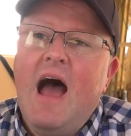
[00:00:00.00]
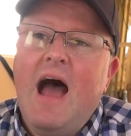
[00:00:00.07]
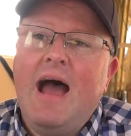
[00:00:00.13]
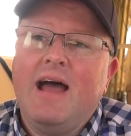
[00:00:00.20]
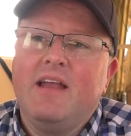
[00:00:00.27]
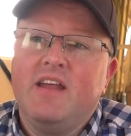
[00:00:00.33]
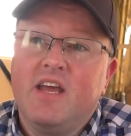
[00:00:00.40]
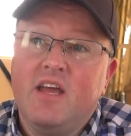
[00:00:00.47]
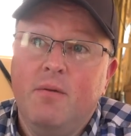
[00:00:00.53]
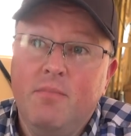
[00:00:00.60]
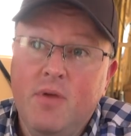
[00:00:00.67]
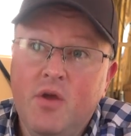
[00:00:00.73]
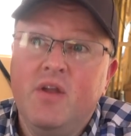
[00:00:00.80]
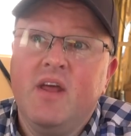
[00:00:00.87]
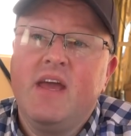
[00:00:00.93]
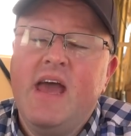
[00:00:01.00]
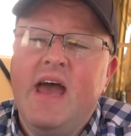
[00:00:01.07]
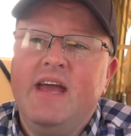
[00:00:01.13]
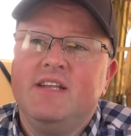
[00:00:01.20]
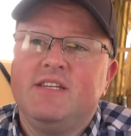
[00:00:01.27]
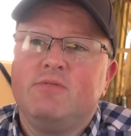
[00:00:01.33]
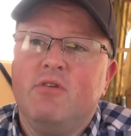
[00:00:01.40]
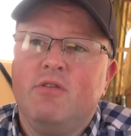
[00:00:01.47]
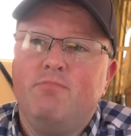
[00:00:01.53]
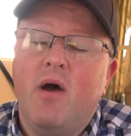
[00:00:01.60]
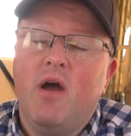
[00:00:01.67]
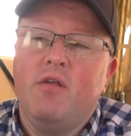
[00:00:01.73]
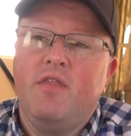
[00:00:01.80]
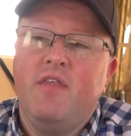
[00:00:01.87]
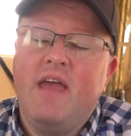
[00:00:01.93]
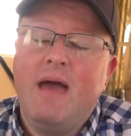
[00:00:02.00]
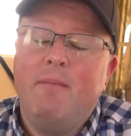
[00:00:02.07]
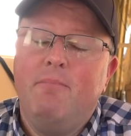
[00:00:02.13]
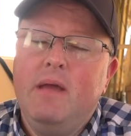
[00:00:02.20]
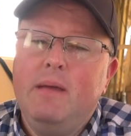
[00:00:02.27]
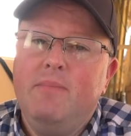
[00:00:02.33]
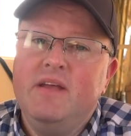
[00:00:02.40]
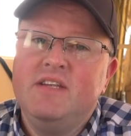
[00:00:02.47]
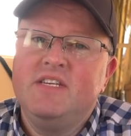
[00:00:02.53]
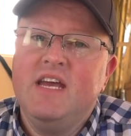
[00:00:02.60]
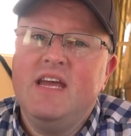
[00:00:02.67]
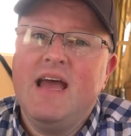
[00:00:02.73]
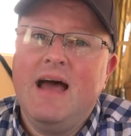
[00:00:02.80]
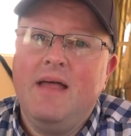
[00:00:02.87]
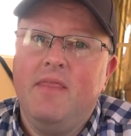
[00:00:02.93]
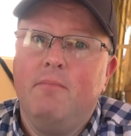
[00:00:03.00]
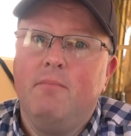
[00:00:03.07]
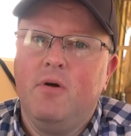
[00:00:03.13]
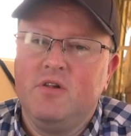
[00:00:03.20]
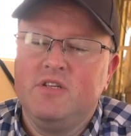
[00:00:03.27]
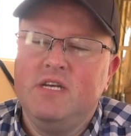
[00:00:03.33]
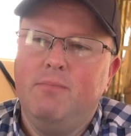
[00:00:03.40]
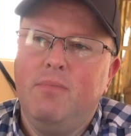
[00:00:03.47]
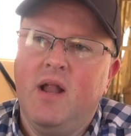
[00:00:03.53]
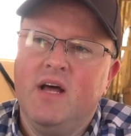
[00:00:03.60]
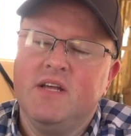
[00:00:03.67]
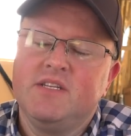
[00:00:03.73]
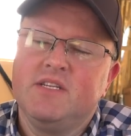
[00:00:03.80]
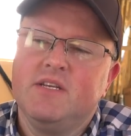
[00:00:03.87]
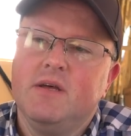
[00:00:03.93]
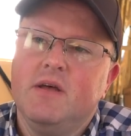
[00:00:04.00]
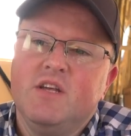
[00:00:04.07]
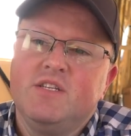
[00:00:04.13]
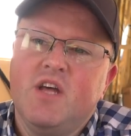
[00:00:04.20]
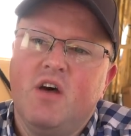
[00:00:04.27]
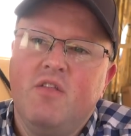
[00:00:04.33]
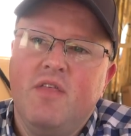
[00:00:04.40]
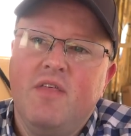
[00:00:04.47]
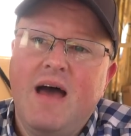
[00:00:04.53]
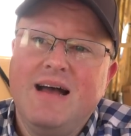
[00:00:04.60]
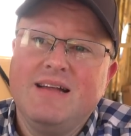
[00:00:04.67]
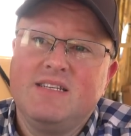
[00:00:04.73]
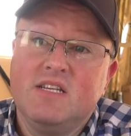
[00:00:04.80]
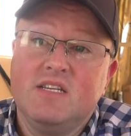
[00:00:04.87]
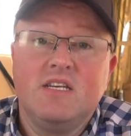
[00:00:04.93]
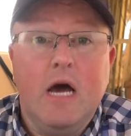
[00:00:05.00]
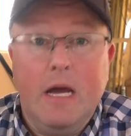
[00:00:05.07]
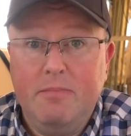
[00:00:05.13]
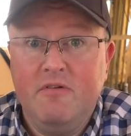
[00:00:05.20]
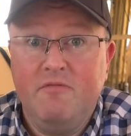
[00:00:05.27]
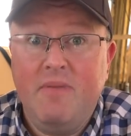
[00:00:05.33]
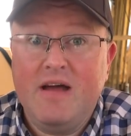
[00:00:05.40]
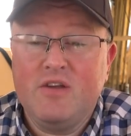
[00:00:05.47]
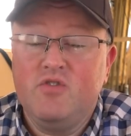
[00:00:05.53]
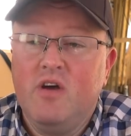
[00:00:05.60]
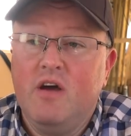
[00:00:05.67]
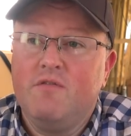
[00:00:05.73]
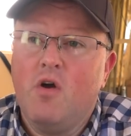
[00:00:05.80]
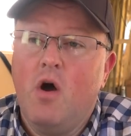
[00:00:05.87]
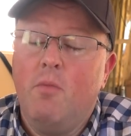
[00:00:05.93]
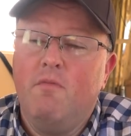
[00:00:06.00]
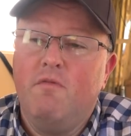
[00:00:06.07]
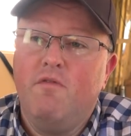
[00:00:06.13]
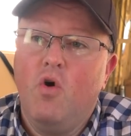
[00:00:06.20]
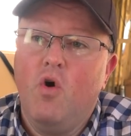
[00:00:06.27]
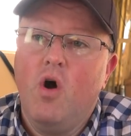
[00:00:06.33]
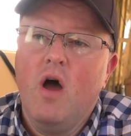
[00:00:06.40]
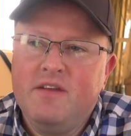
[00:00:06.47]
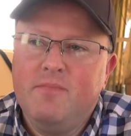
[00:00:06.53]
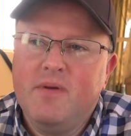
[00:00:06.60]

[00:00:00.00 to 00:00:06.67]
and it communicates with both the MPPT and the MultiPlus. So that's the type of battery I've gone for. And